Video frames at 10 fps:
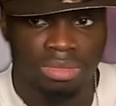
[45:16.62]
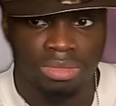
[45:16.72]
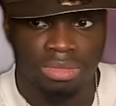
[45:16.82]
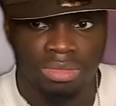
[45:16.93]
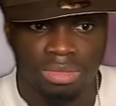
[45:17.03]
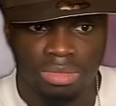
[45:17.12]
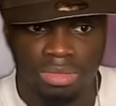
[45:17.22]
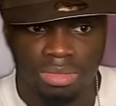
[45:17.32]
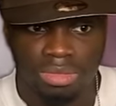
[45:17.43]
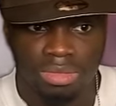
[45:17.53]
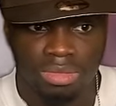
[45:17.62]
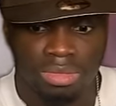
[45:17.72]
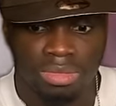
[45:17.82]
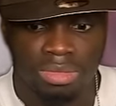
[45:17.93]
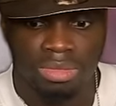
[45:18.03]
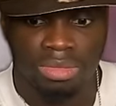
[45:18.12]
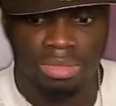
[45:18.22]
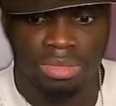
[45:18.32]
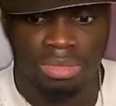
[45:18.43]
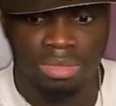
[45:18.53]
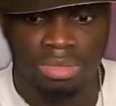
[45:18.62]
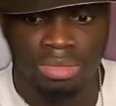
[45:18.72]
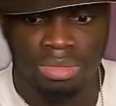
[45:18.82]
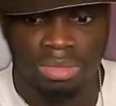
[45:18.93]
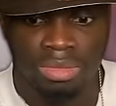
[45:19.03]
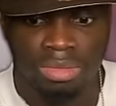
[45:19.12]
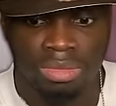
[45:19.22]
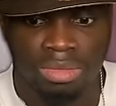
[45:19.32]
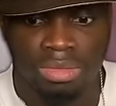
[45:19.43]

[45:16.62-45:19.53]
(silent)